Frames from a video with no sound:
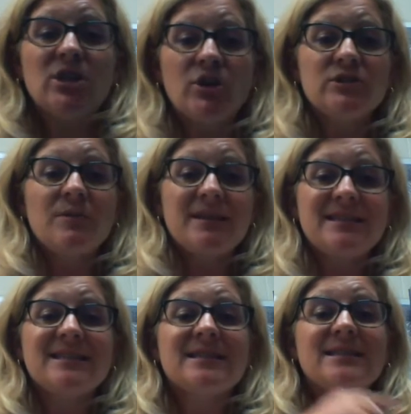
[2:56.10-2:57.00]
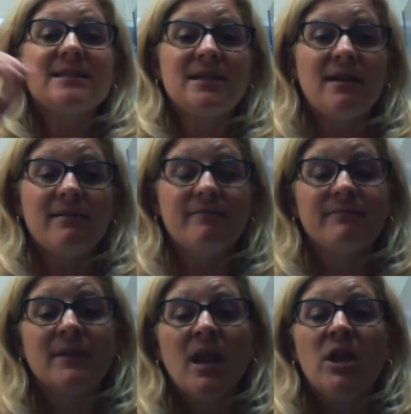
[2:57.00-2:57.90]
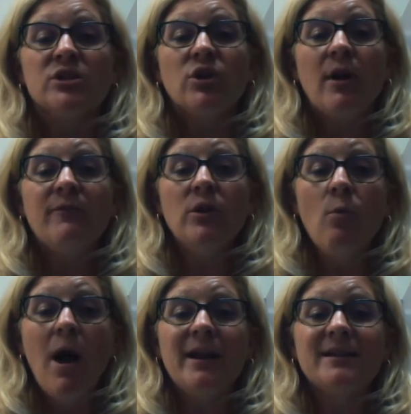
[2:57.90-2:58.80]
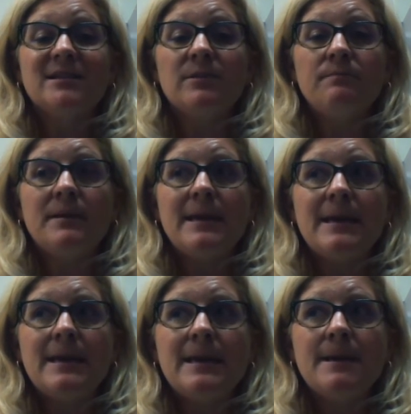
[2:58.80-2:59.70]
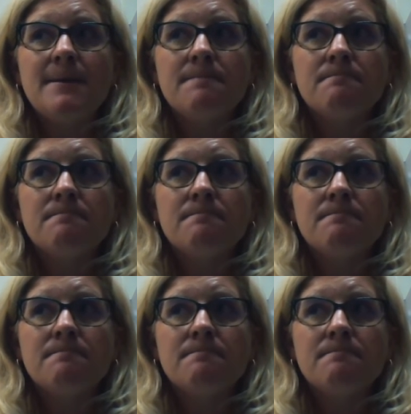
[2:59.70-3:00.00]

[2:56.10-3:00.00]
starts with st. So if you want it to be